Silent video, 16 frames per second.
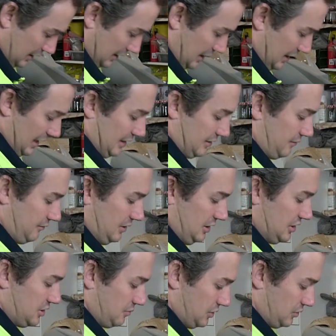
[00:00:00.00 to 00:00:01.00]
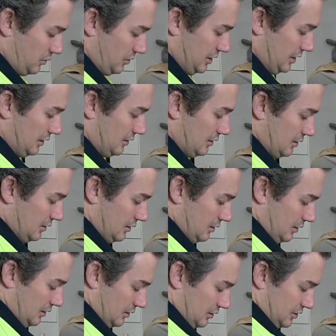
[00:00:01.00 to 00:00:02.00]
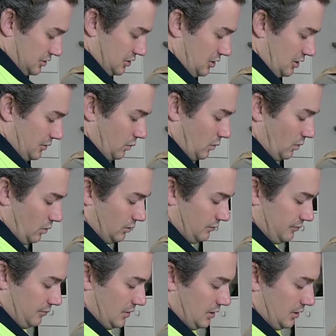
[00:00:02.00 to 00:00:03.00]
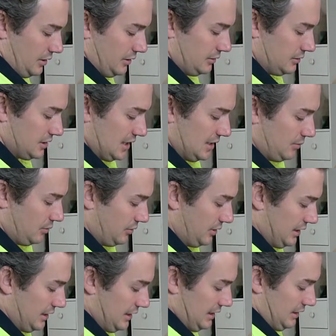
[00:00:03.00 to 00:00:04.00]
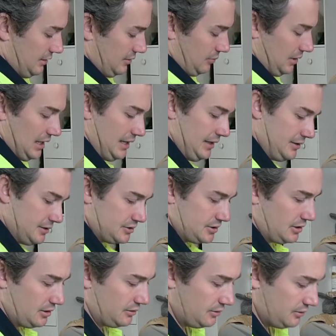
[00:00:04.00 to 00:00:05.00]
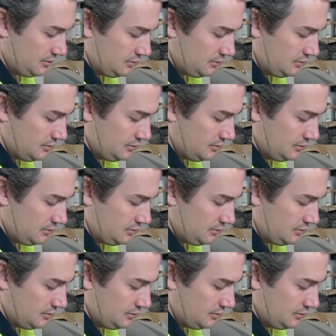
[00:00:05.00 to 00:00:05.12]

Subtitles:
1/8 of an inch between the side wall of my table there and the blade, so